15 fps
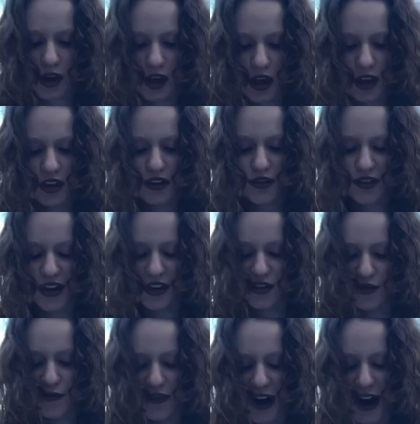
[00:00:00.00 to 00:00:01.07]
He says
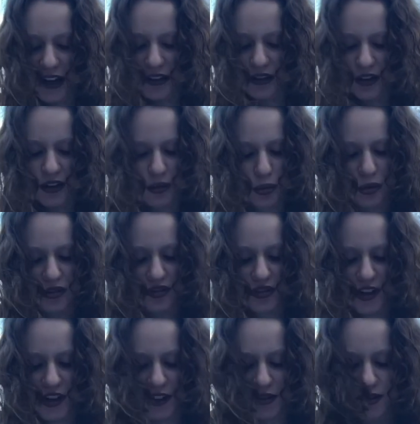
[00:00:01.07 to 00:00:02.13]
find it with
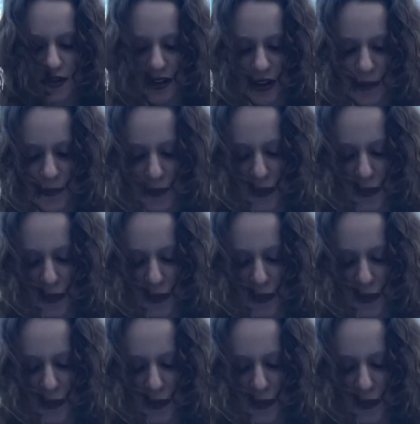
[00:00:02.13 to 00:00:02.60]
certainty,